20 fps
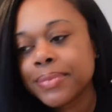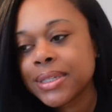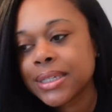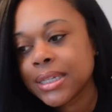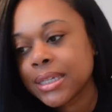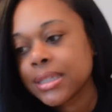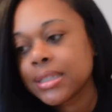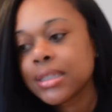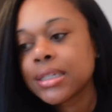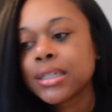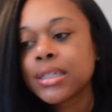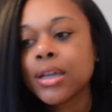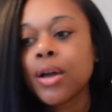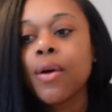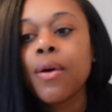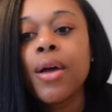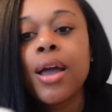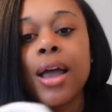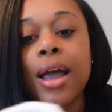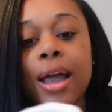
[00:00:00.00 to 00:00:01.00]
scents
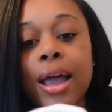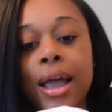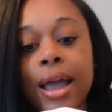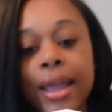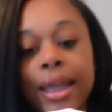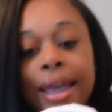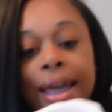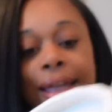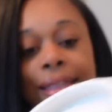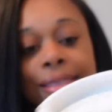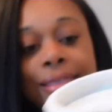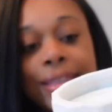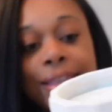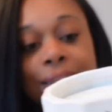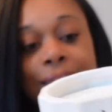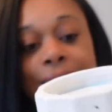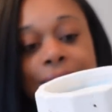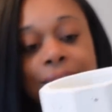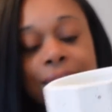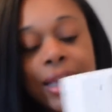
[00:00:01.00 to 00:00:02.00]
so got
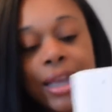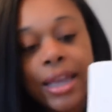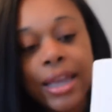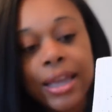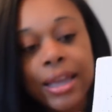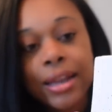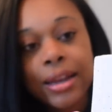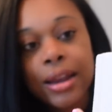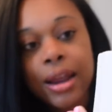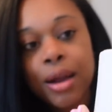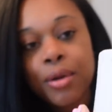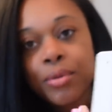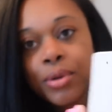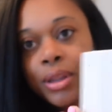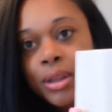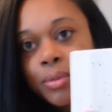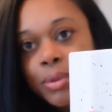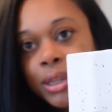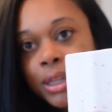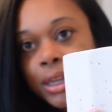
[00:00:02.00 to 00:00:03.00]
this and i
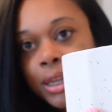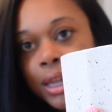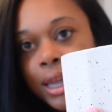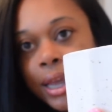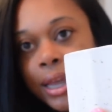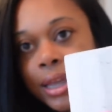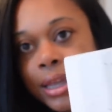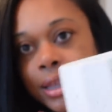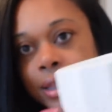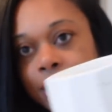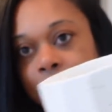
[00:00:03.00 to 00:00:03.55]
really really like